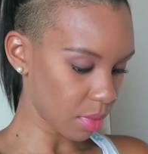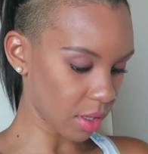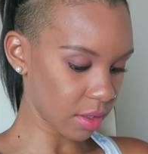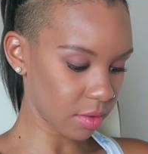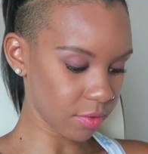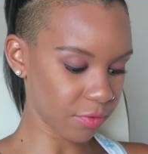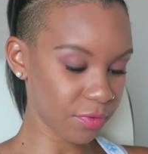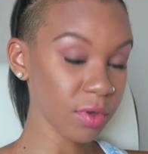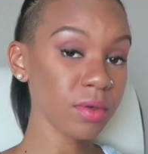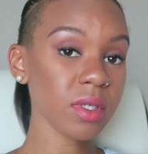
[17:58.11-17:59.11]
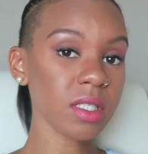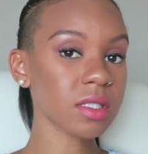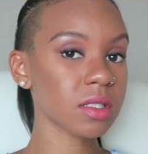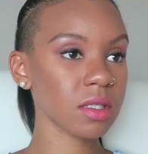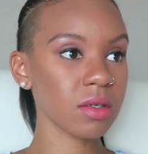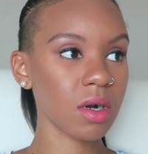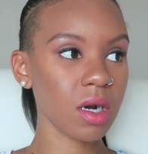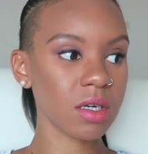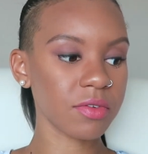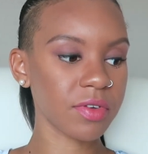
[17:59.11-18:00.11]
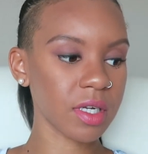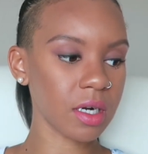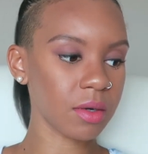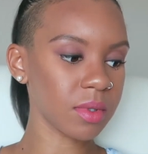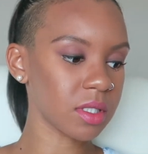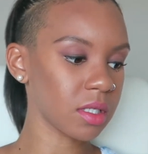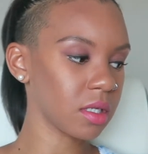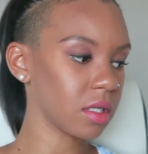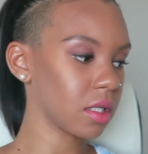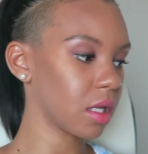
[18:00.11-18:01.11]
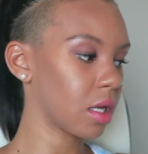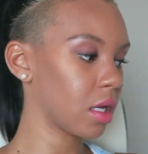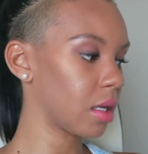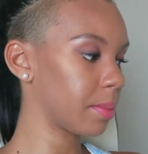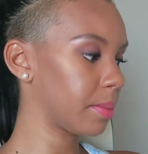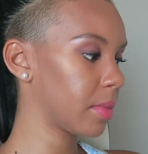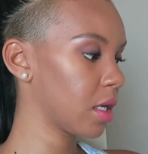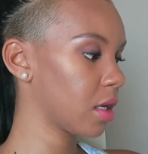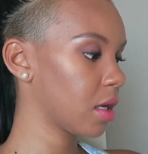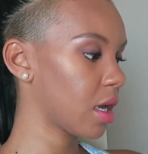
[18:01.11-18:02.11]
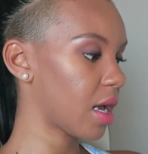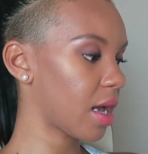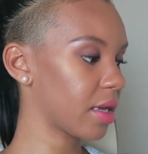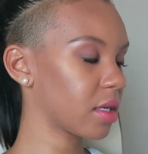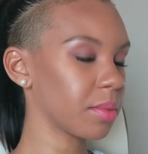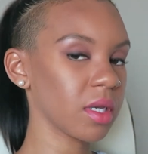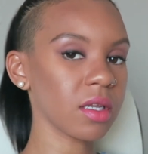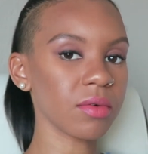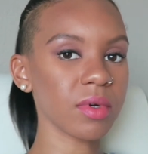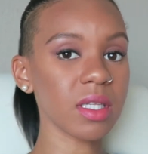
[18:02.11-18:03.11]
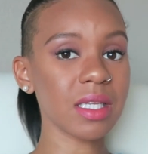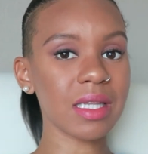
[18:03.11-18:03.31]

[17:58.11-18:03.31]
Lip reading: But food is still hard to figure out what to eat. I end up eating really